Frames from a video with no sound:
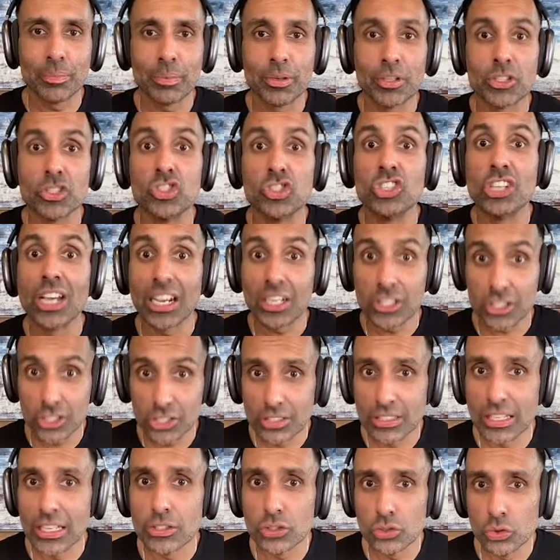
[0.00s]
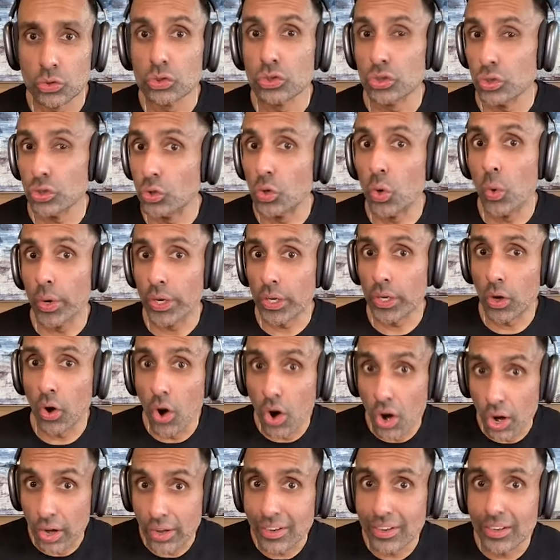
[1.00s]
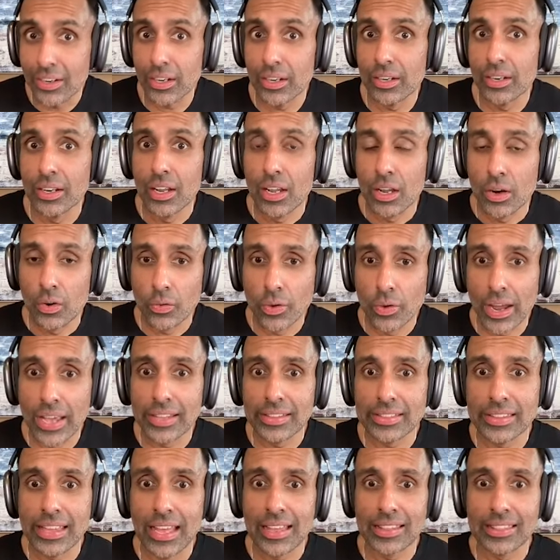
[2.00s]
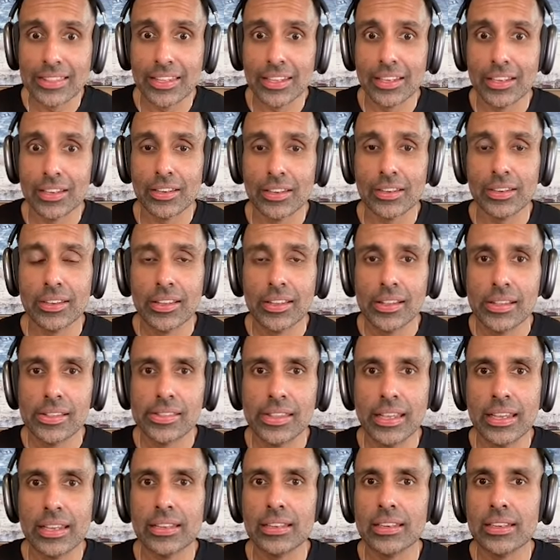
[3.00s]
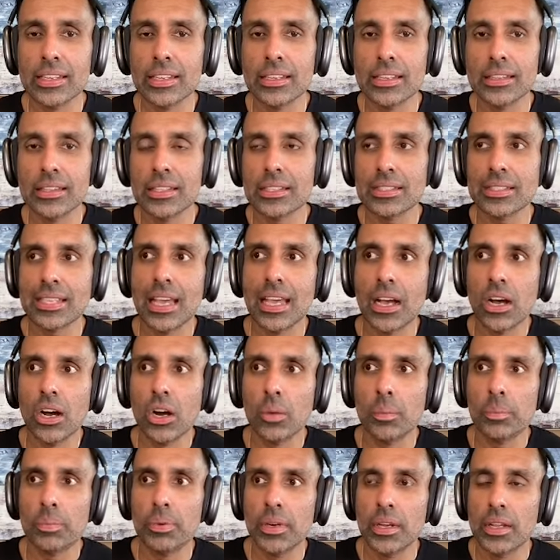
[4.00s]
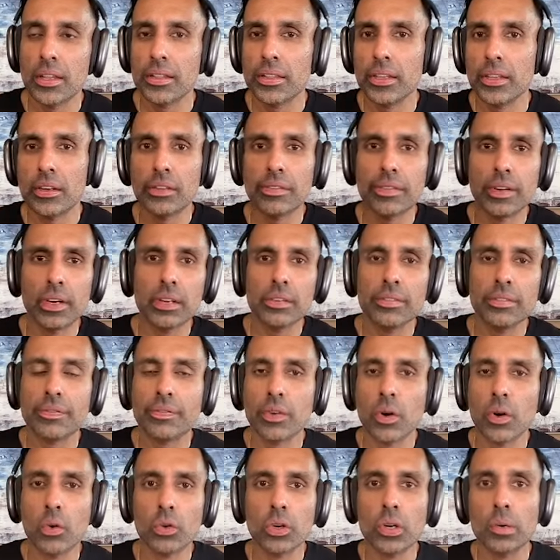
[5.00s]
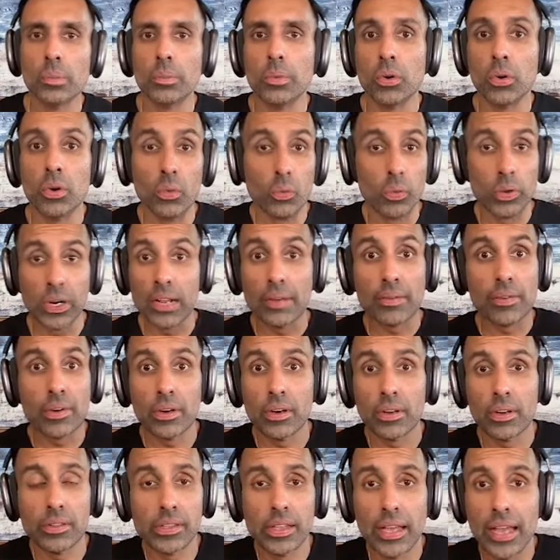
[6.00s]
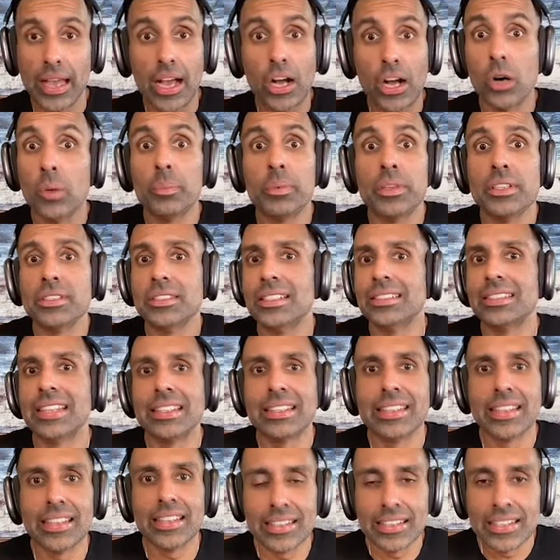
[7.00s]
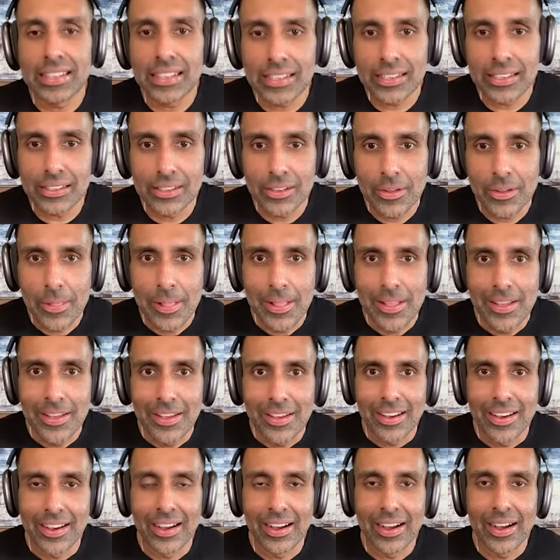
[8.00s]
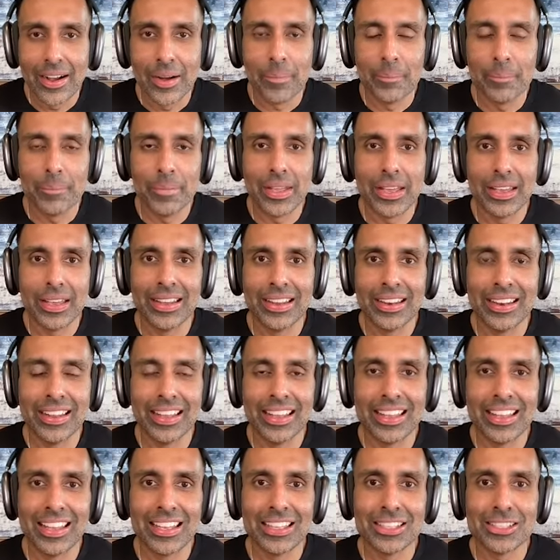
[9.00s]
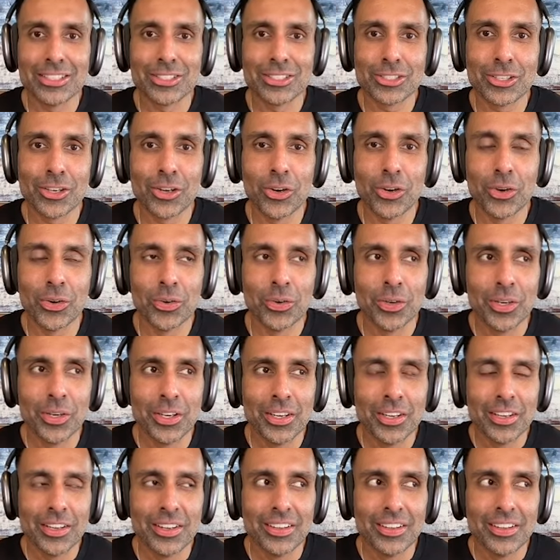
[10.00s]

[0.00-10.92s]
a projection that's usually going on right that they they need this help they're very vulnerable whatever the help is that, that they need um and, and so